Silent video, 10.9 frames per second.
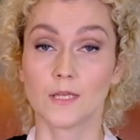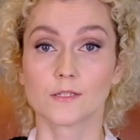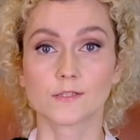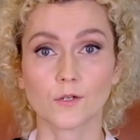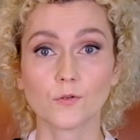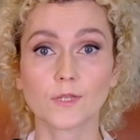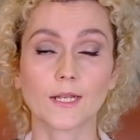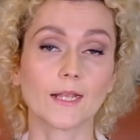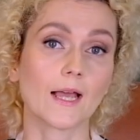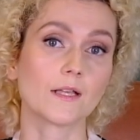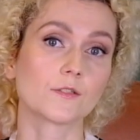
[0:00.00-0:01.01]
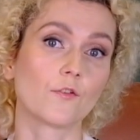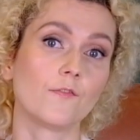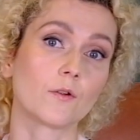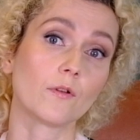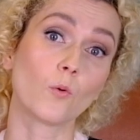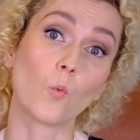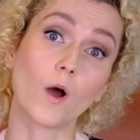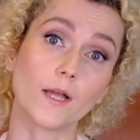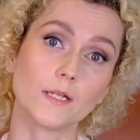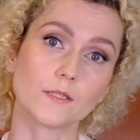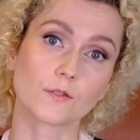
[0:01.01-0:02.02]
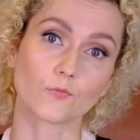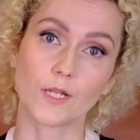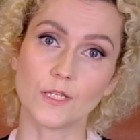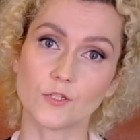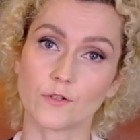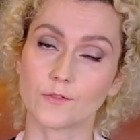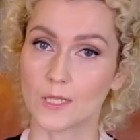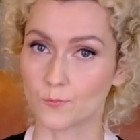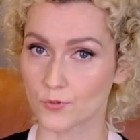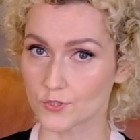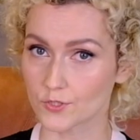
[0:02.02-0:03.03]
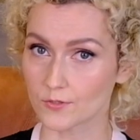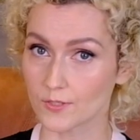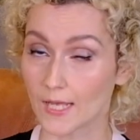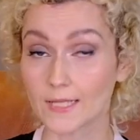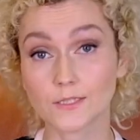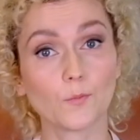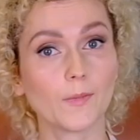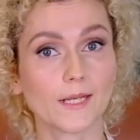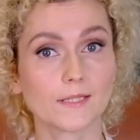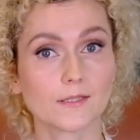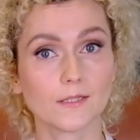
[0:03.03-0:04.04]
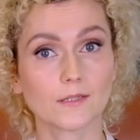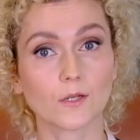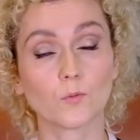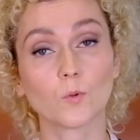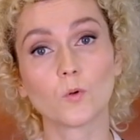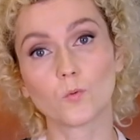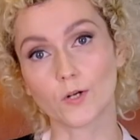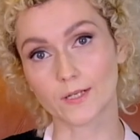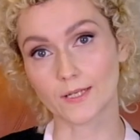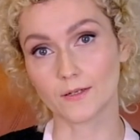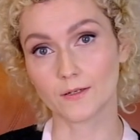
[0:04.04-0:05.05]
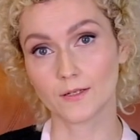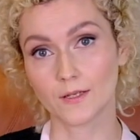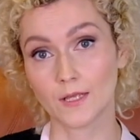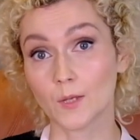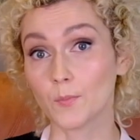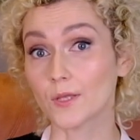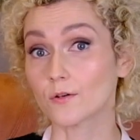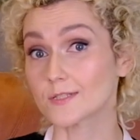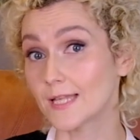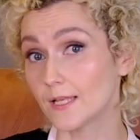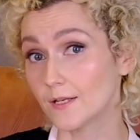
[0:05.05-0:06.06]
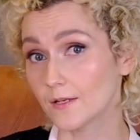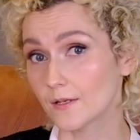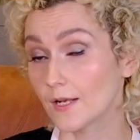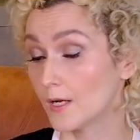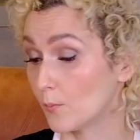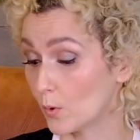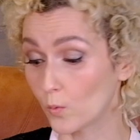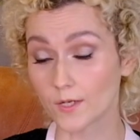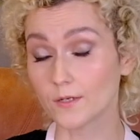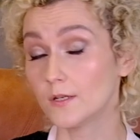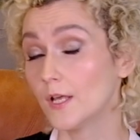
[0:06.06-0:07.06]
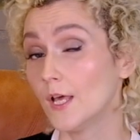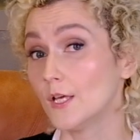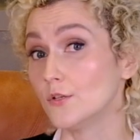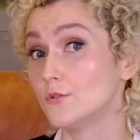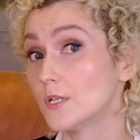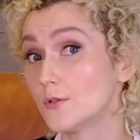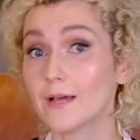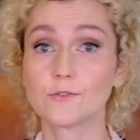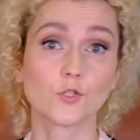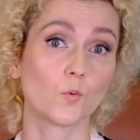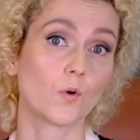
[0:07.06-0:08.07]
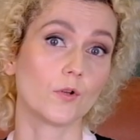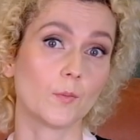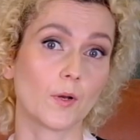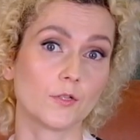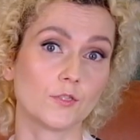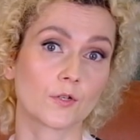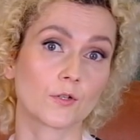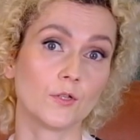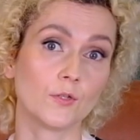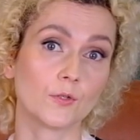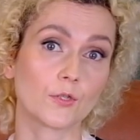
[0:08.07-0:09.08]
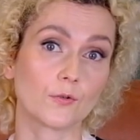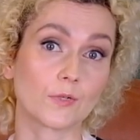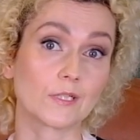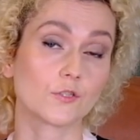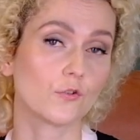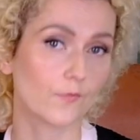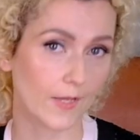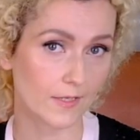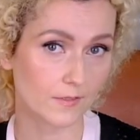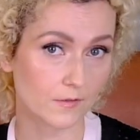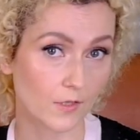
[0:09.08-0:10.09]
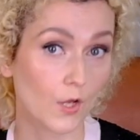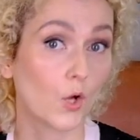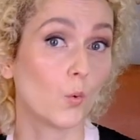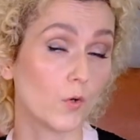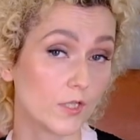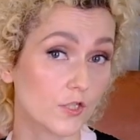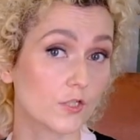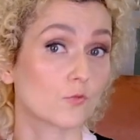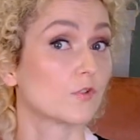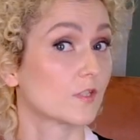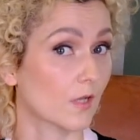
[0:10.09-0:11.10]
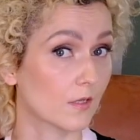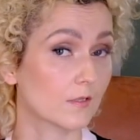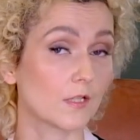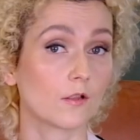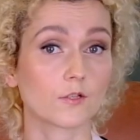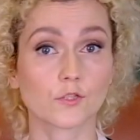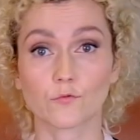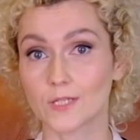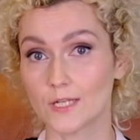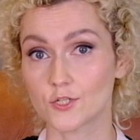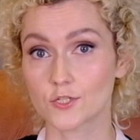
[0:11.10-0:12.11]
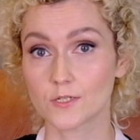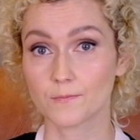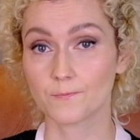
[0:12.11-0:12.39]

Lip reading: so that it has a very wide range of temperature and humidity that we will work in. Because then, number one, you don't have to worry about your glue curing too fast, which results in loss of retention.